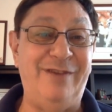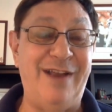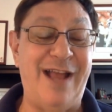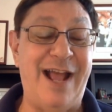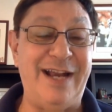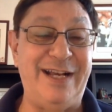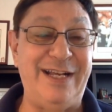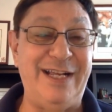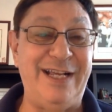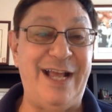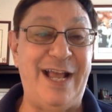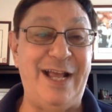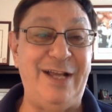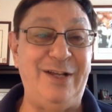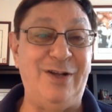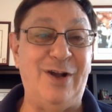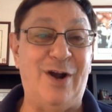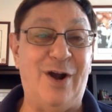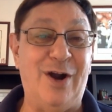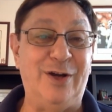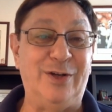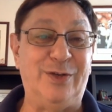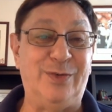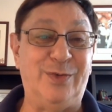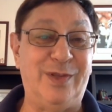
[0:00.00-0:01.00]
98
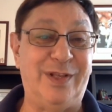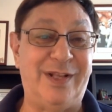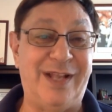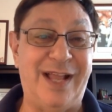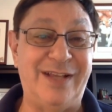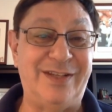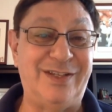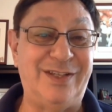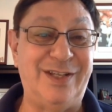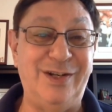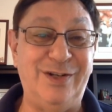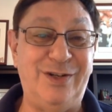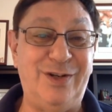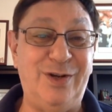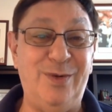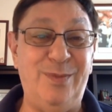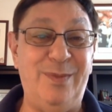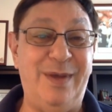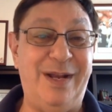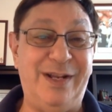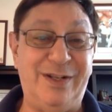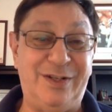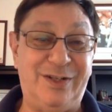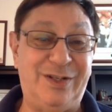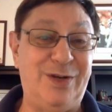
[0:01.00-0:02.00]
yards with less than 2
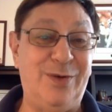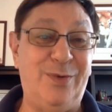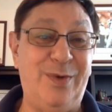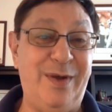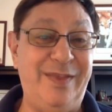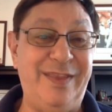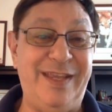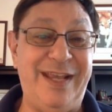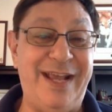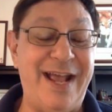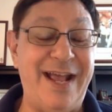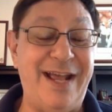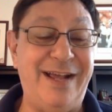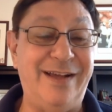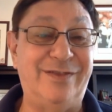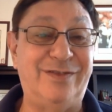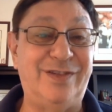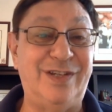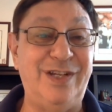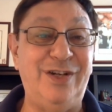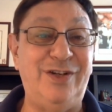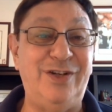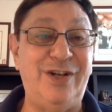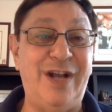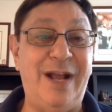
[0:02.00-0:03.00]
minutes to win the
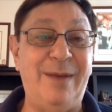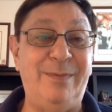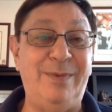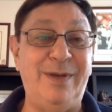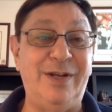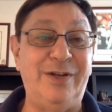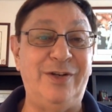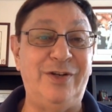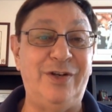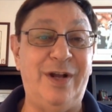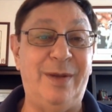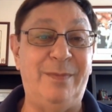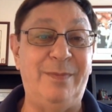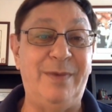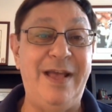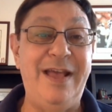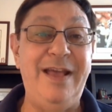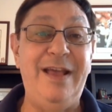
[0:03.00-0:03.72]
AFC championship.